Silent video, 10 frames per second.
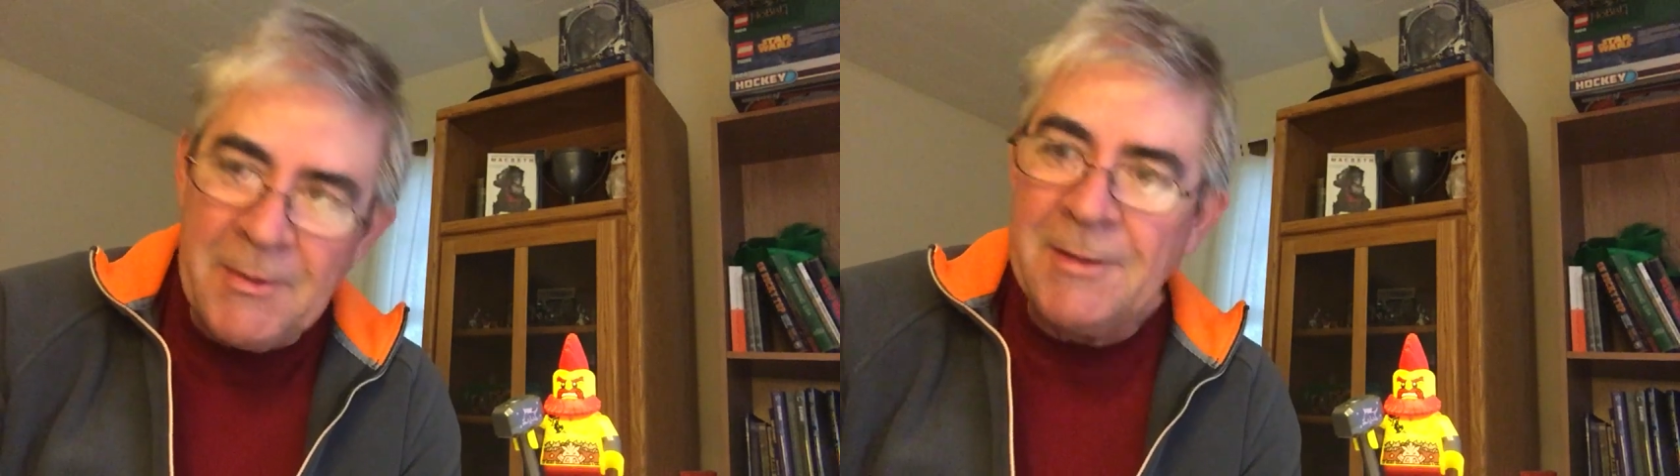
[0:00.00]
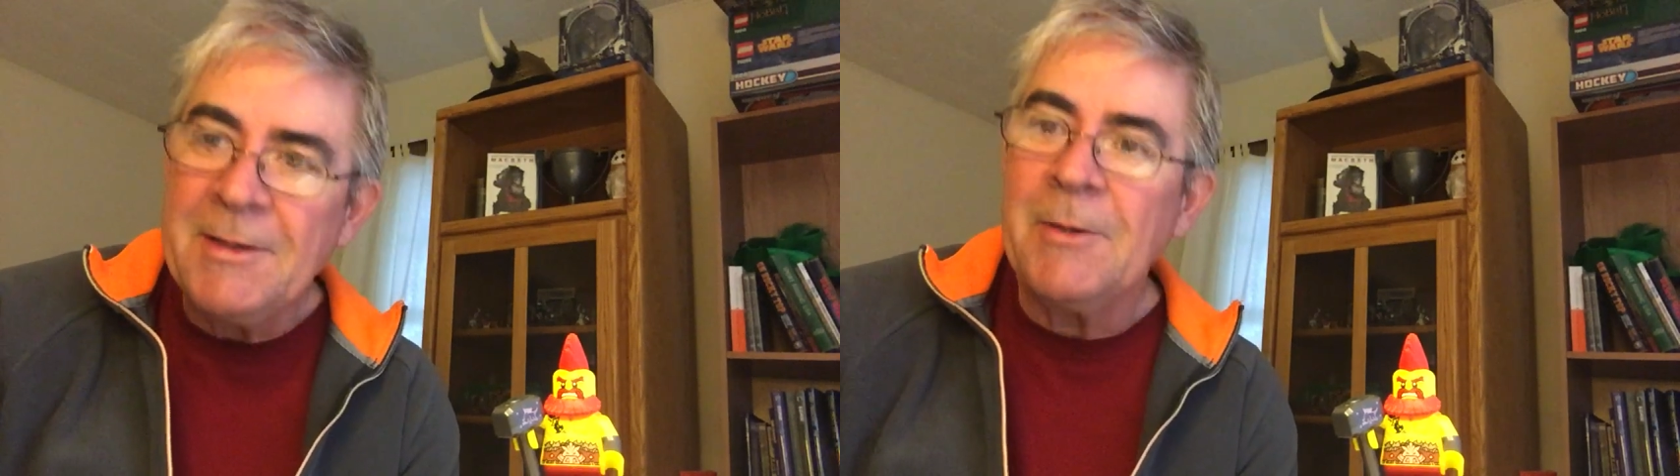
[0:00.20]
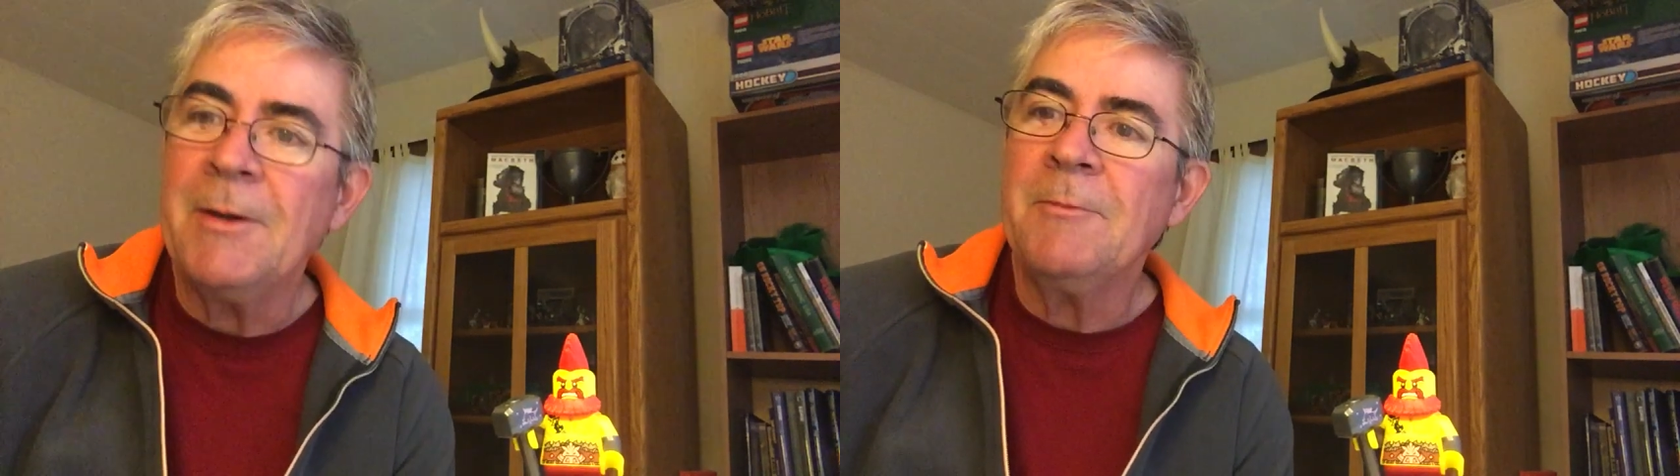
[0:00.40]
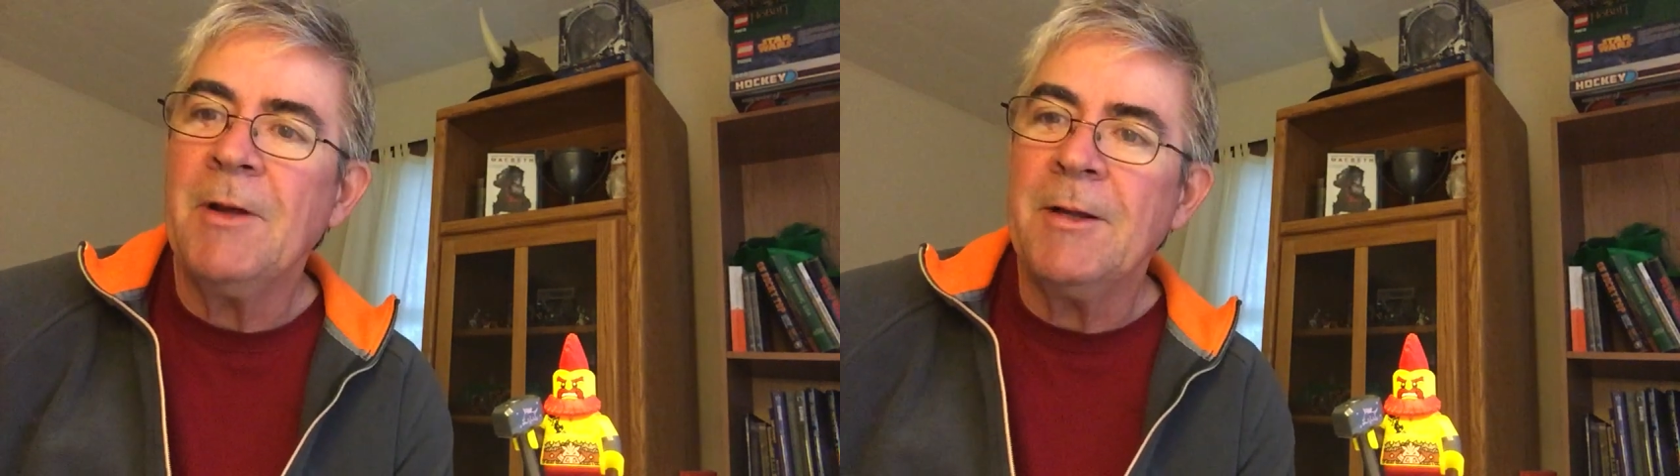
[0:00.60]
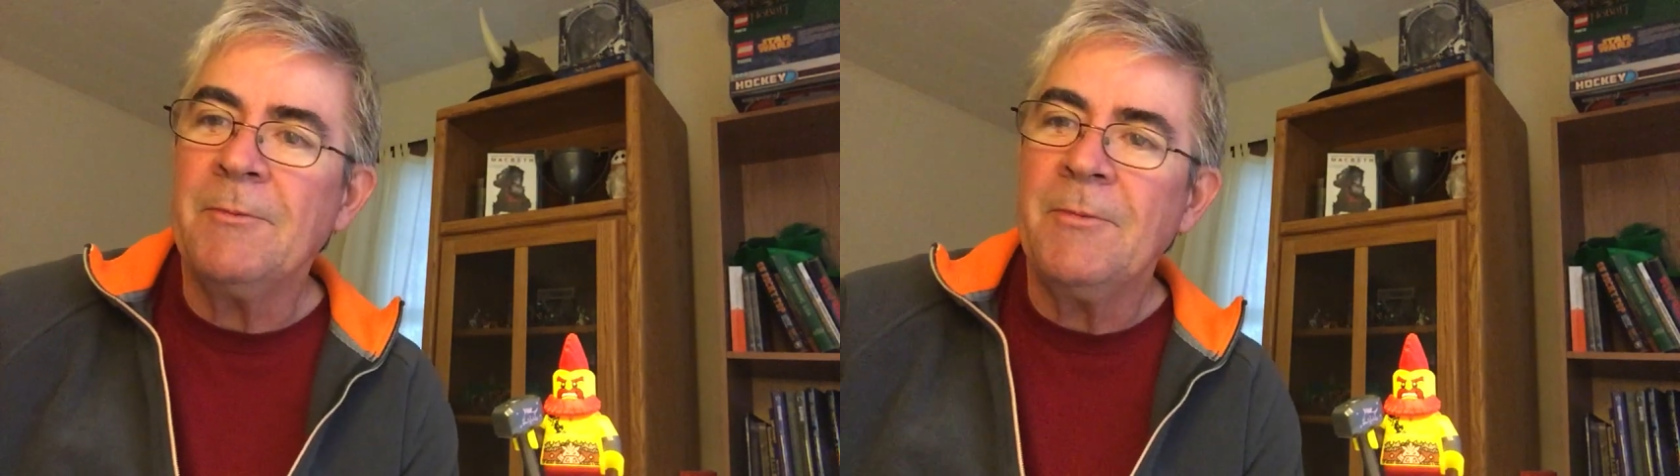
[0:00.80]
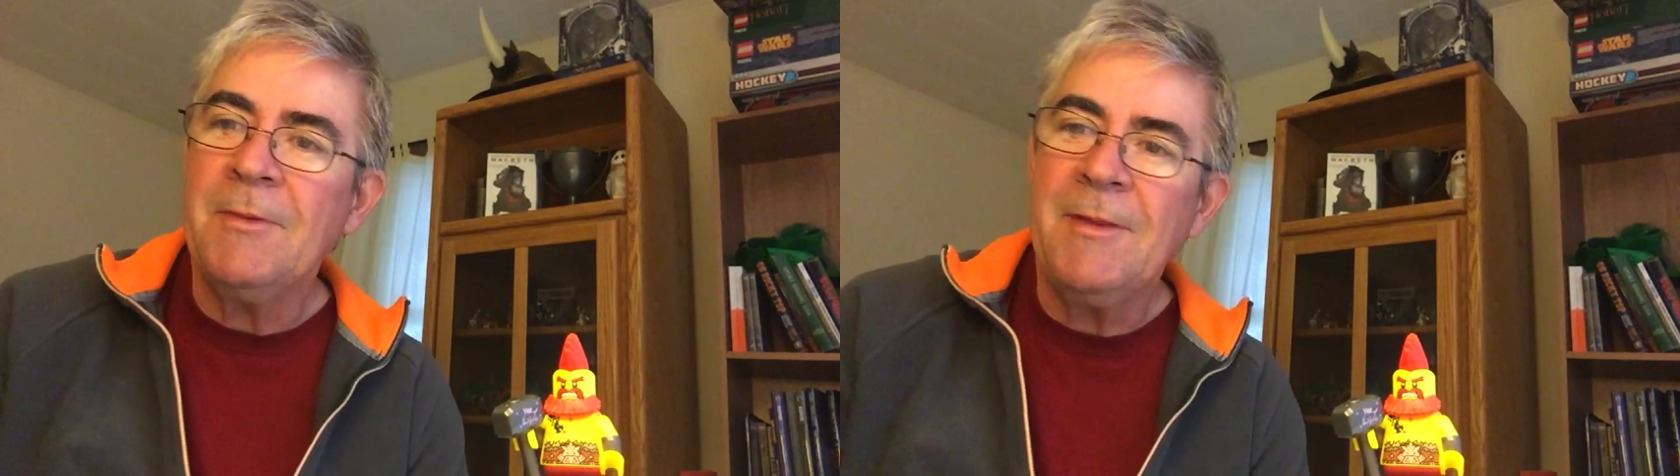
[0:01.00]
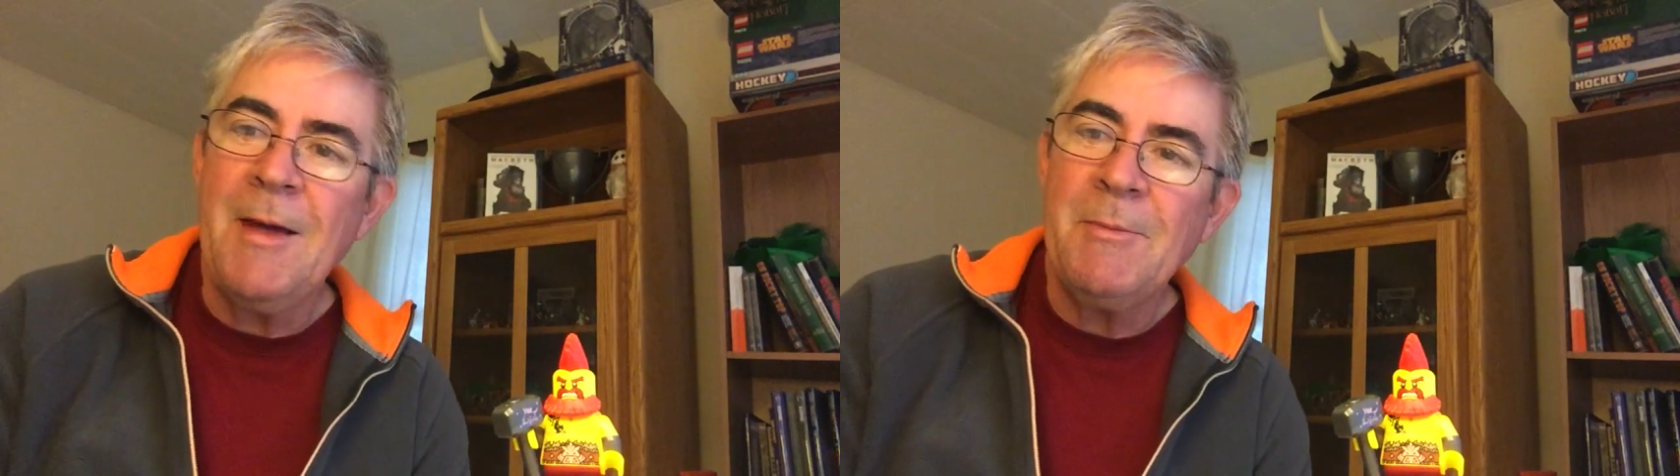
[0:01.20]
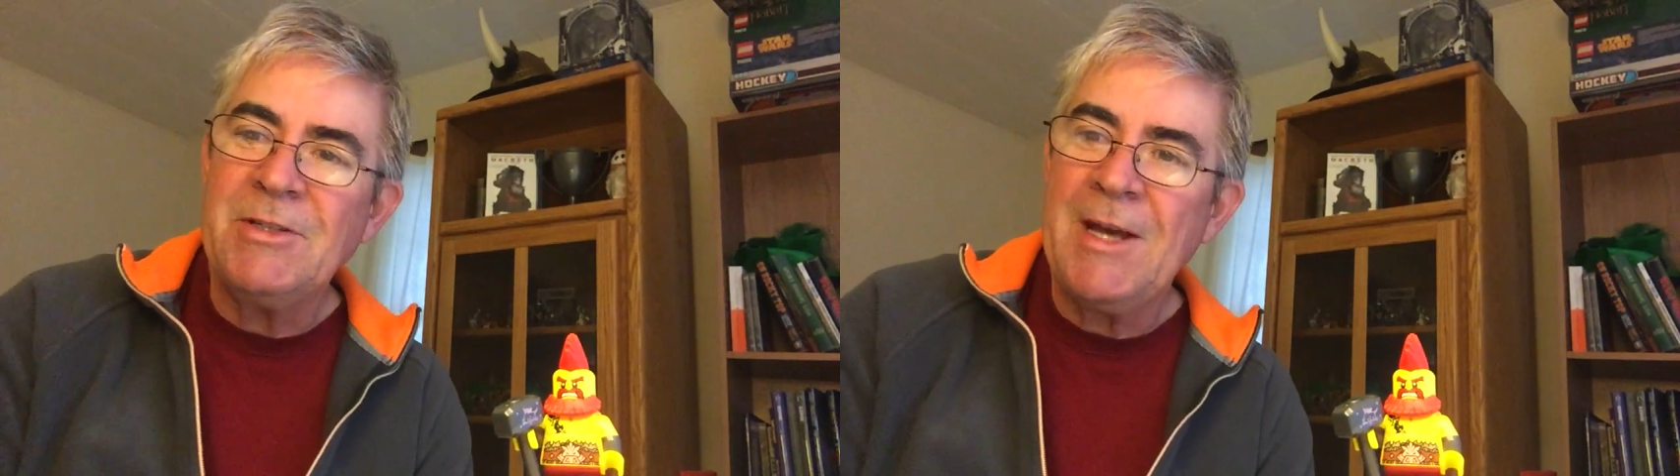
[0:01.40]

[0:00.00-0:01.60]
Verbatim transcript: well, anyway, uh, not